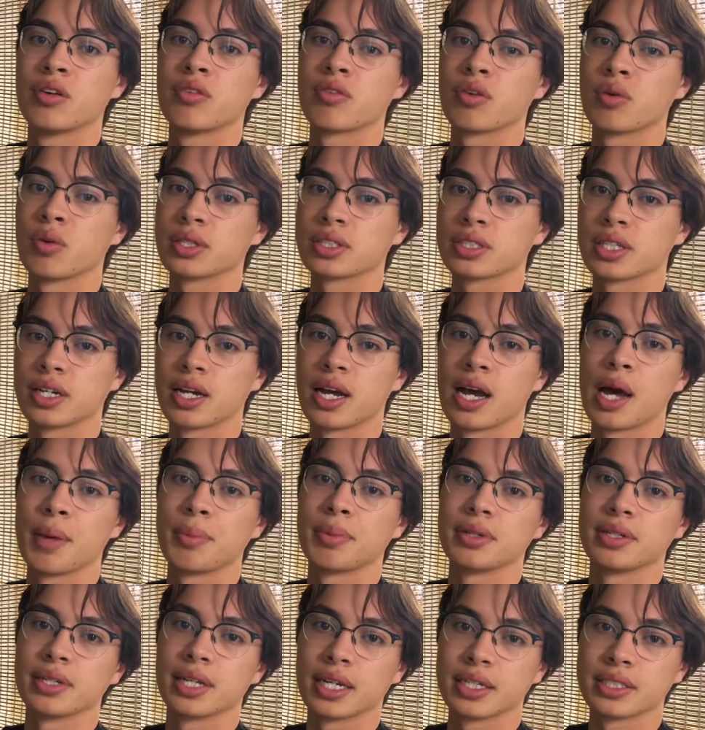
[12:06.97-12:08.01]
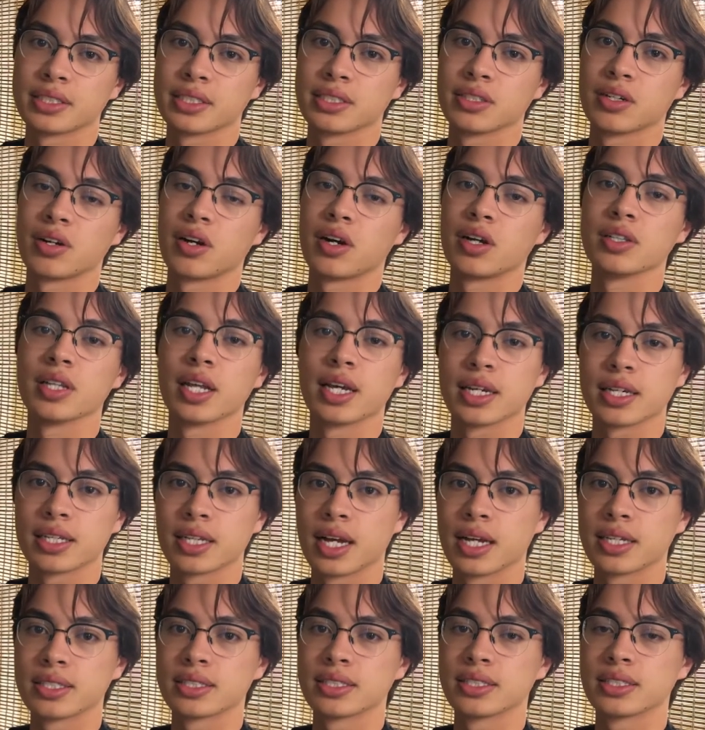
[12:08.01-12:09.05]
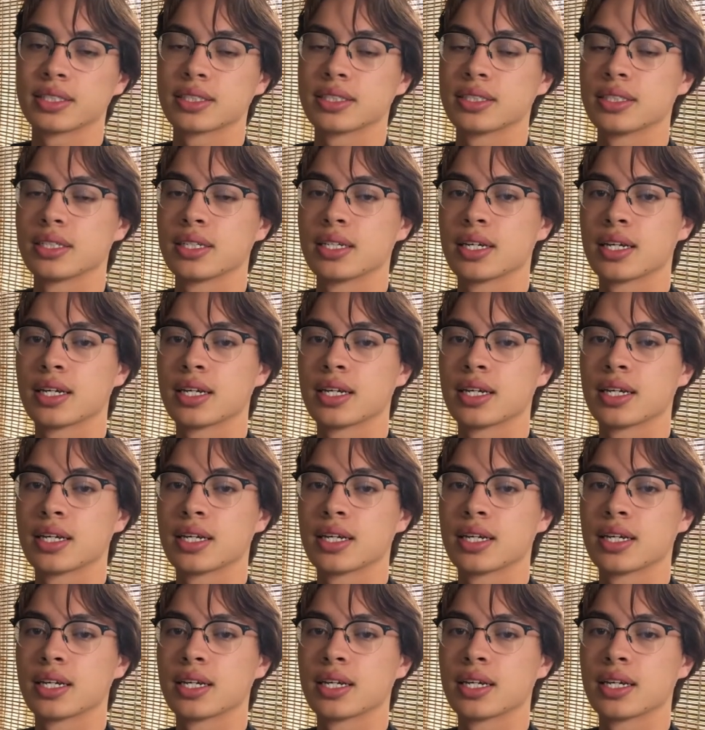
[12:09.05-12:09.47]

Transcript: for what's gonna happen next in our online classes.